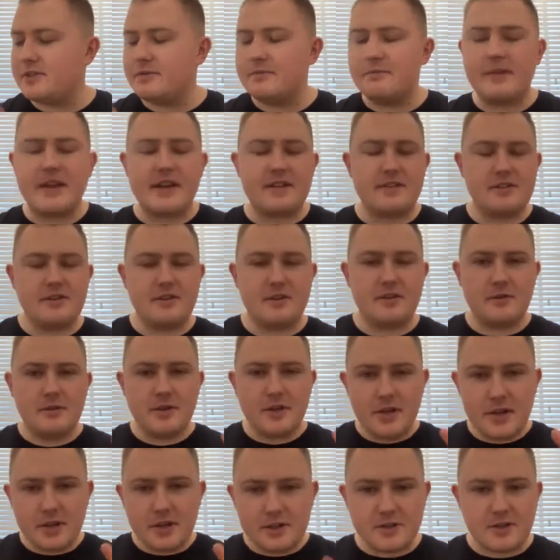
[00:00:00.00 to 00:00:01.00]
Matthew
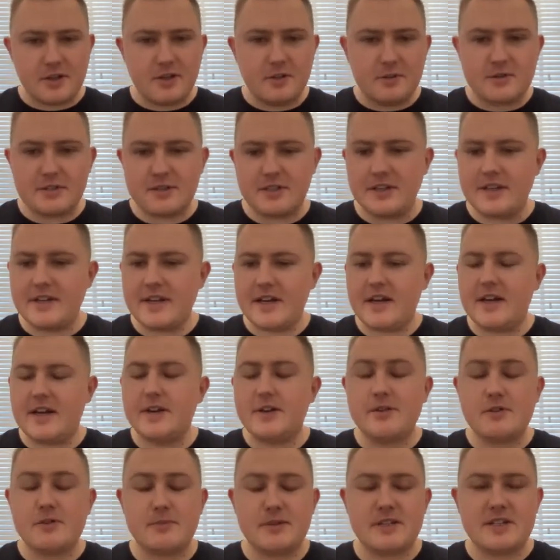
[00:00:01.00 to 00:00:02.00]
Coulton,
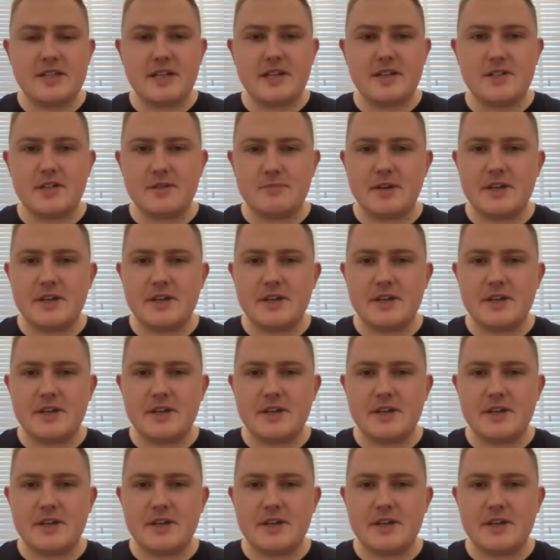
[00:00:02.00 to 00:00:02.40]
who's been teaching